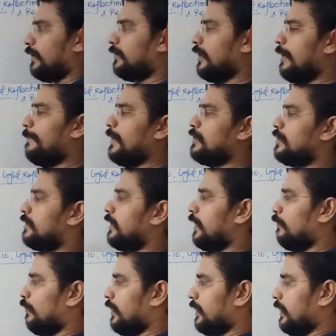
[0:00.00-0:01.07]
the image is
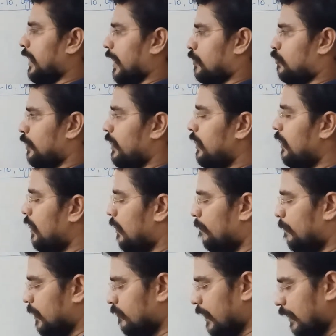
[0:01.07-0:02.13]
inverting actually,
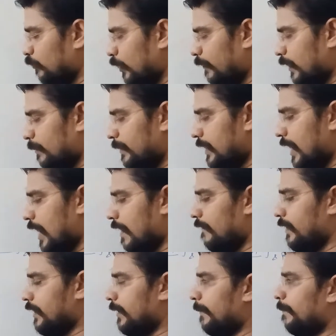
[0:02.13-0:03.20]
but when we will be
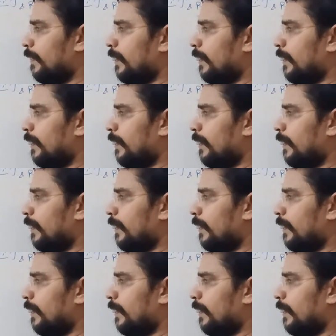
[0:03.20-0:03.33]
having